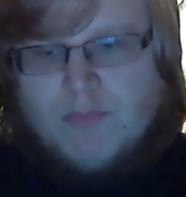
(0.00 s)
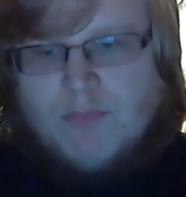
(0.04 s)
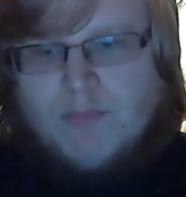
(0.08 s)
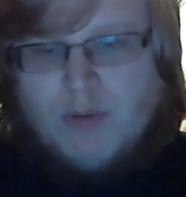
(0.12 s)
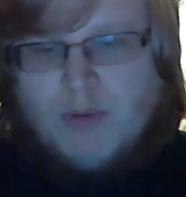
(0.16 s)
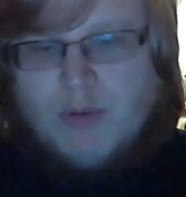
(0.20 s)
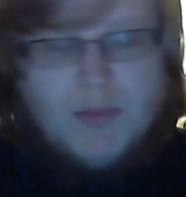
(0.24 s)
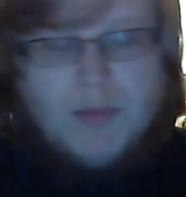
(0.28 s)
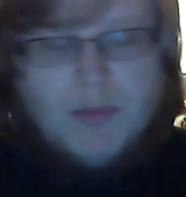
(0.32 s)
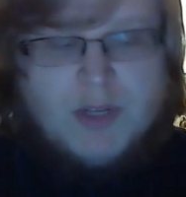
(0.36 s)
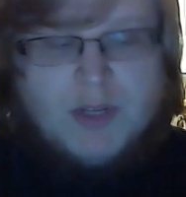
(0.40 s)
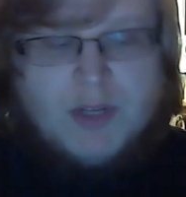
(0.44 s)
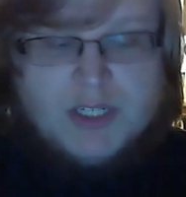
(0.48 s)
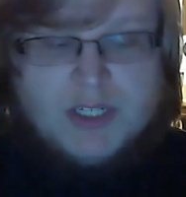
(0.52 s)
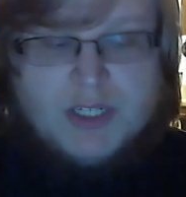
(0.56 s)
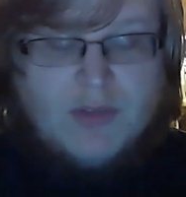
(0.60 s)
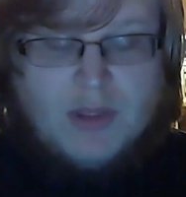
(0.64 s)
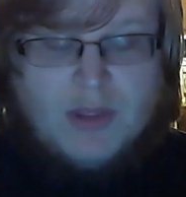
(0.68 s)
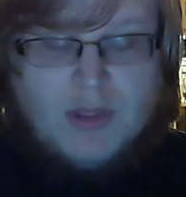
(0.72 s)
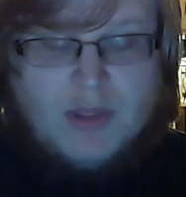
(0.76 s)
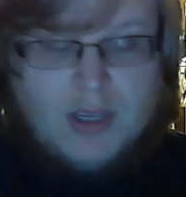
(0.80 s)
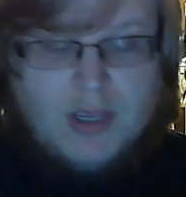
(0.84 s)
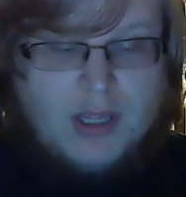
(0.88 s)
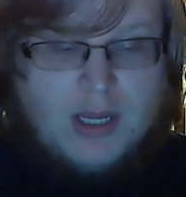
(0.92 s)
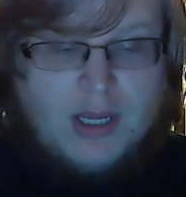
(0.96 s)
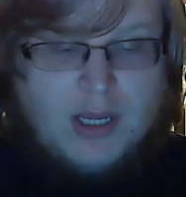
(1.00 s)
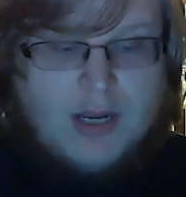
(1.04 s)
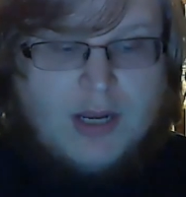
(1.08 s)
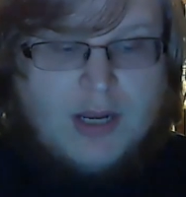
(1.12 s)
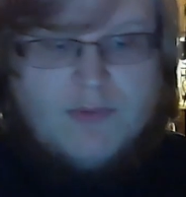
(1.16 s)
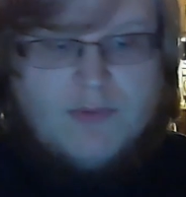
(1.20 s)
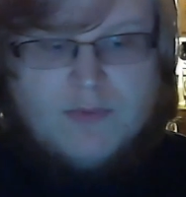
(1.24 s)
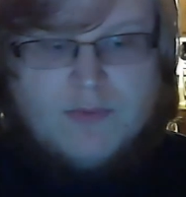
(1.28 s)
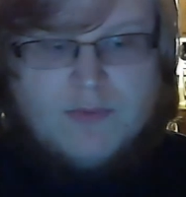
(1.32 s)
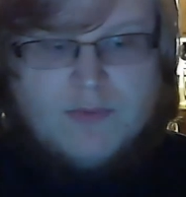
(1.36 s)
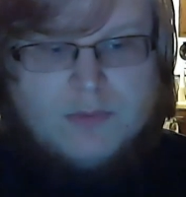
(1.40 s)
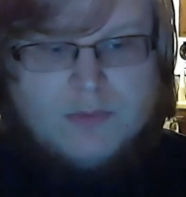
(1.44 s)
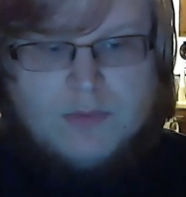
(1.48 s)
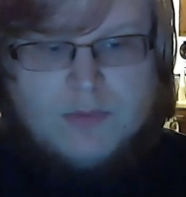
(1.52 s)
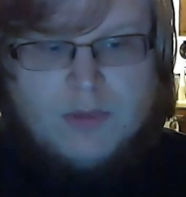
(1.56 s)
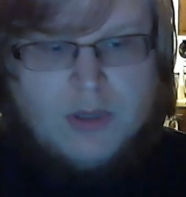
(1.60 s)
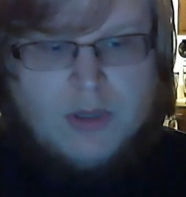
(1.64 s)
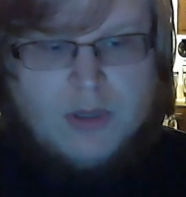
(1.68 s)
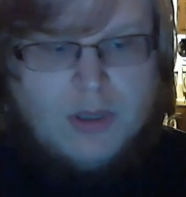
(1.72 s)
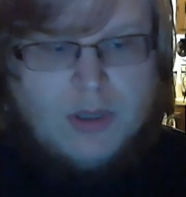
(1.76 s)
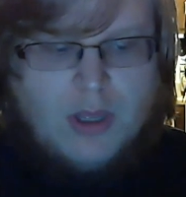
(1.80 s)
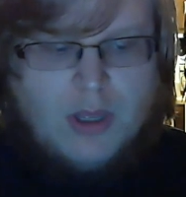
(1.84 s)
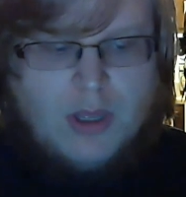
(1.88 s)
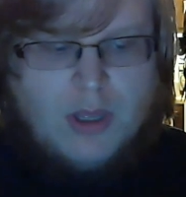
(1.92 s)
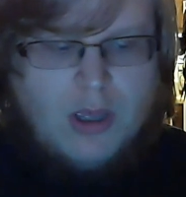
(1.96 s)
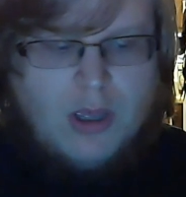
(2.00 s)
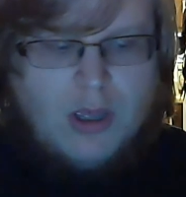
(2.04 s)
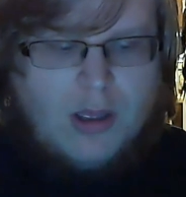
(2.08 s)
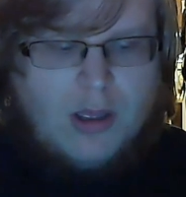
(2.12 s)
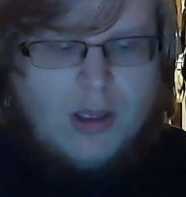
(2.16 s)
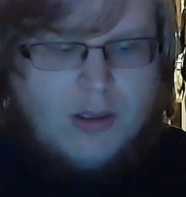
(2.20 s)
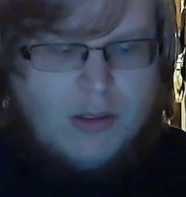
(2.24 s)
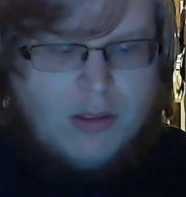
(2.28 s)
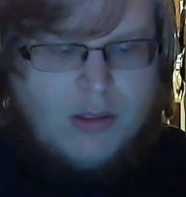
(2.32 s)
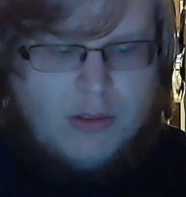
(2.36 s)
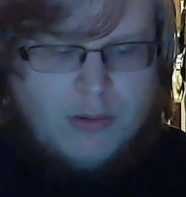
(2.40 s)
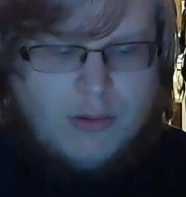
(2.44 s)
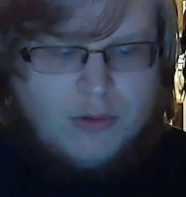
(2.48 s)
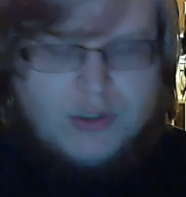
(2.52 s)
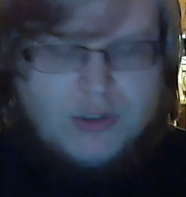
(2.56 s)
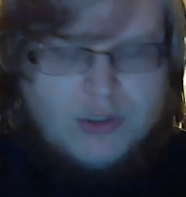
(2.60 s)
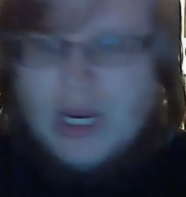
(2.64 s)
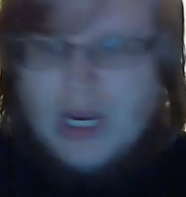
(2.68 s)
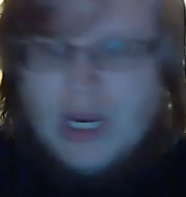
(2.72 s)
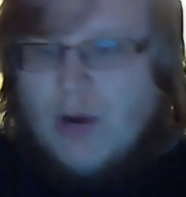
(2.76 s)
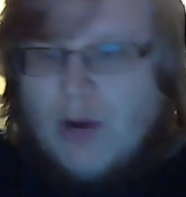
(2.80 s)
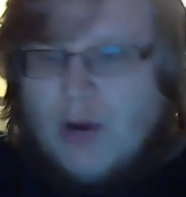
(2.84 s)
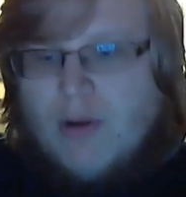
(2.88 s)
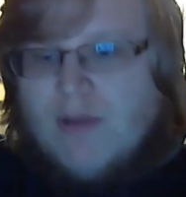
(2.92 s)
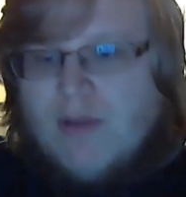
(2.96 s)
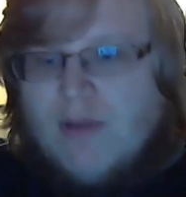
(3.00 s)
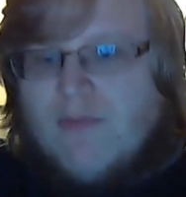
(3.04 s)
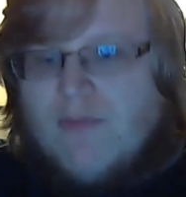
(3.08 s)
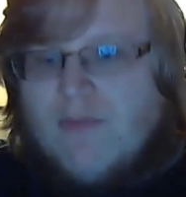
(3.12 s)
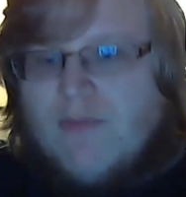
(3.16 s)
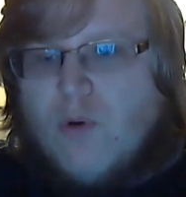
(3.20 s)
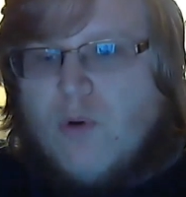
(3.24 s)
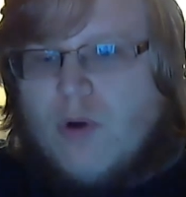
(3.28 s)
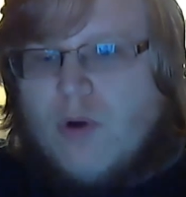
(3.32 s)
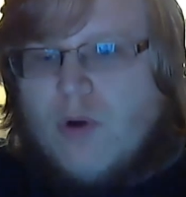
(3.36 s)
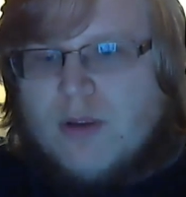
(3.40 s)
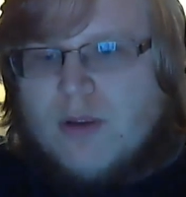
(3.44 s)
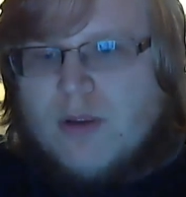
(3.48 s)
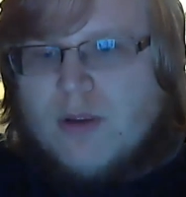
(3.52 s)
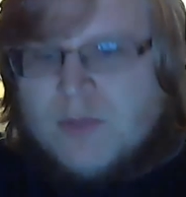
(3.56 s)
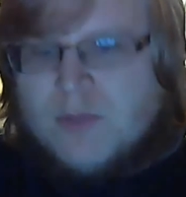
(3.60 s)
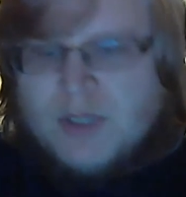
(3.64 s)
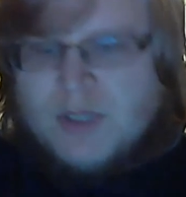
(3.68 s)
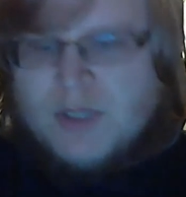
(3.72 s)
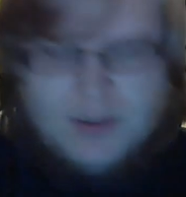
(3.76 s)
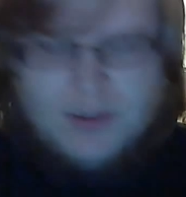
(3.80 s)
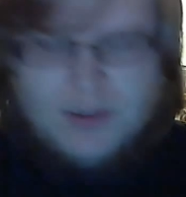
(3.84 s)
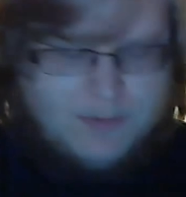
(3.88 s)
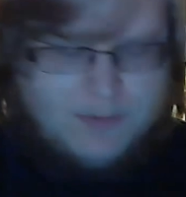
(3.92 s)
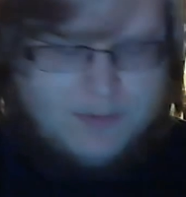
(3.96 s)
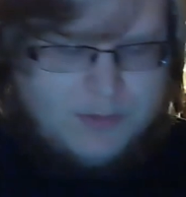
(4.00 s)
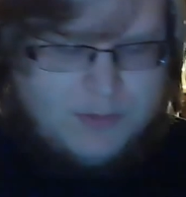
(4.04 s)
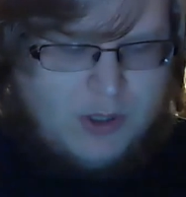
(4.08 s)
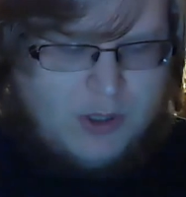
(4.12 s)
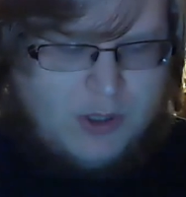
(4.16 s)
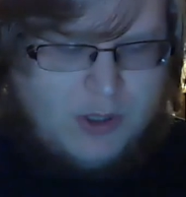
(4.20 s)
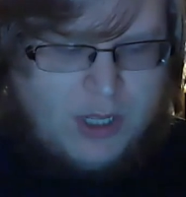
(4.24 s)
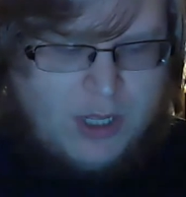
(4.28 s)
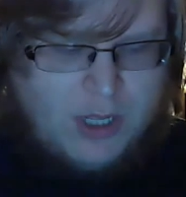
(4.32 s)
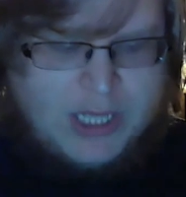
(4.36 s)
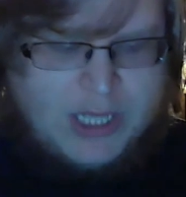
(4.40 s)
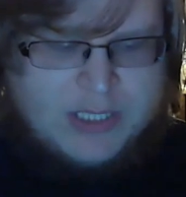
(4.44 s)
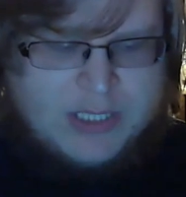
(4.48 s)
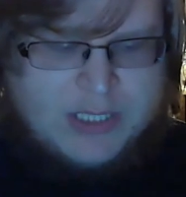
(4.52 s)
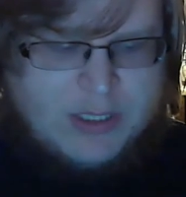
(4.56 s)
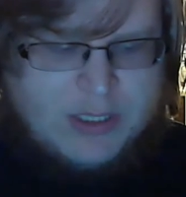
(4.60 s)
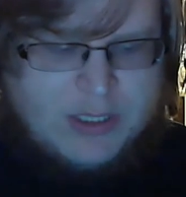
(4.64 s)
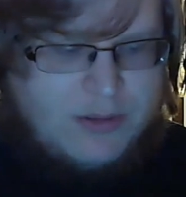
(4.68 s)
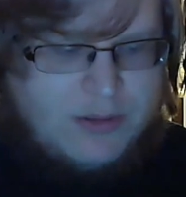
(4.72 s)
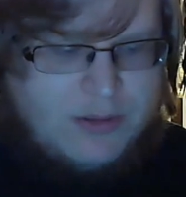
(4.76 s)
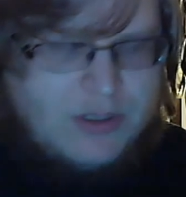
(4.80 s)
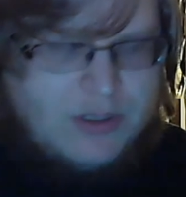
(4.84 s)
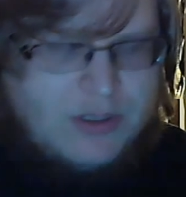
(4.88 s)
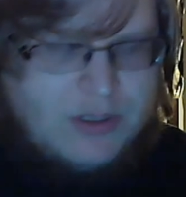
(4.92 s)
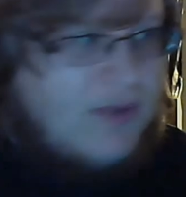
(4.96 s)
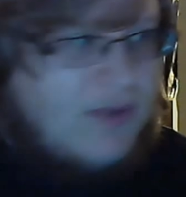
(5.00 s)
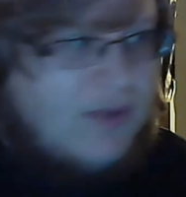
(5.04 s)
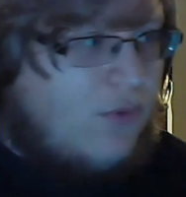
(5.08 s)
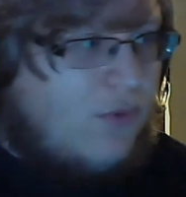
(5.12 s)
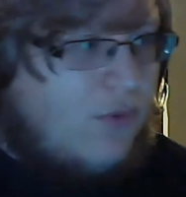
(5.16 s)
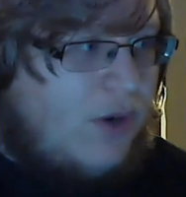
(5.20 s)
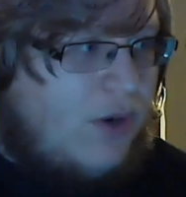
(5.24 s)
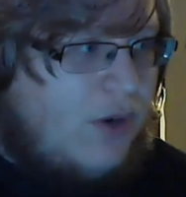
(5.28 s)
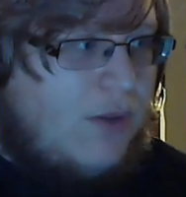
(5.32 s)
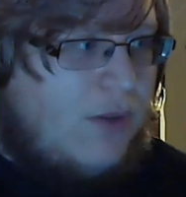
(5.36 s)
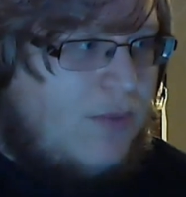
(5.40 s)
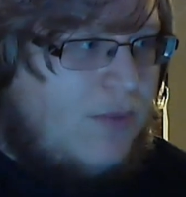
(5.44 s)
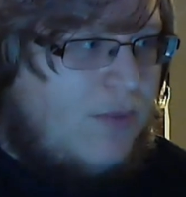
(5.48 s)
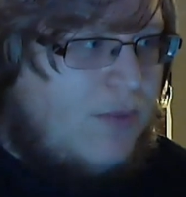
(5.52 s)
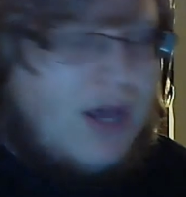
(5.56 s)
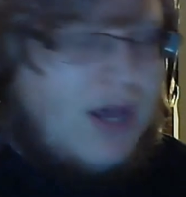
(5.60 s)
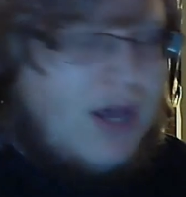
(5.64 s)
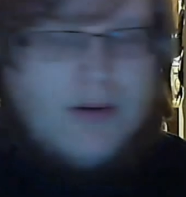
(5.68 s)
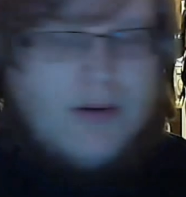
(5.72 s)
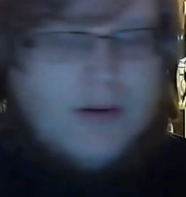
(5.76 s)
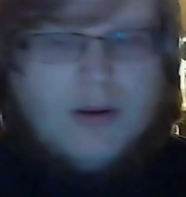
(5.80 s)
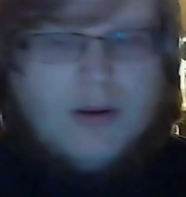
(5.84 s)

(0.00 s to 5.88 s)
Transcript: pretty much everything that through scouring forums, and all kinds of other stuff, reading about